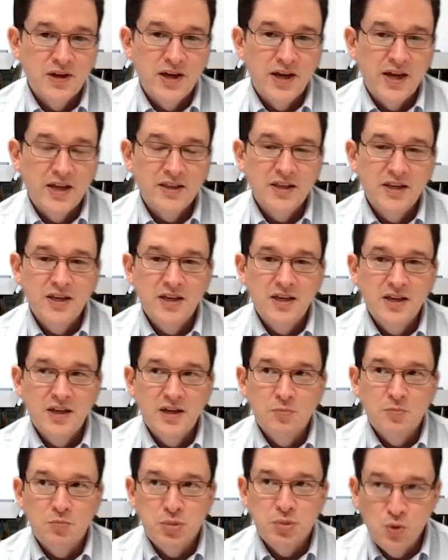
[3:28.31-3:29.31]
at the
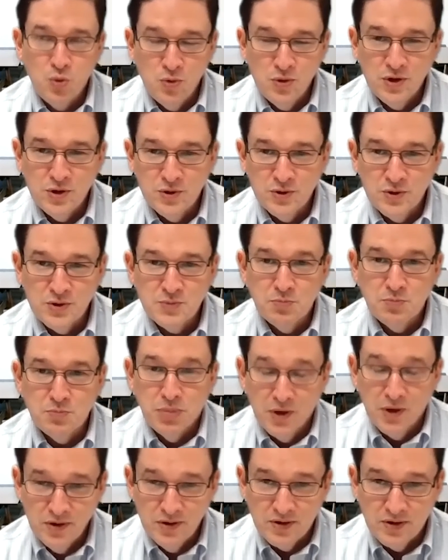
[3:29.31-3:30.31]
employer's
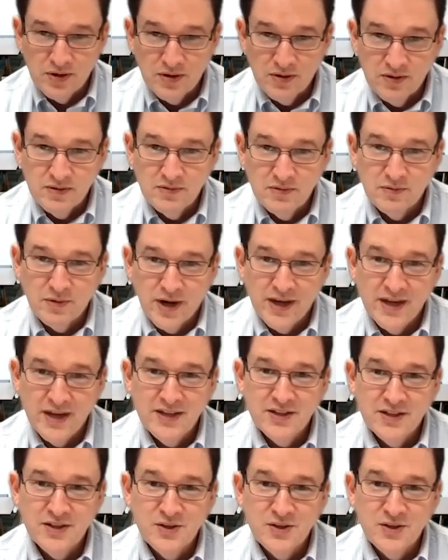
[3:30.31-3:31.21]
burden, right?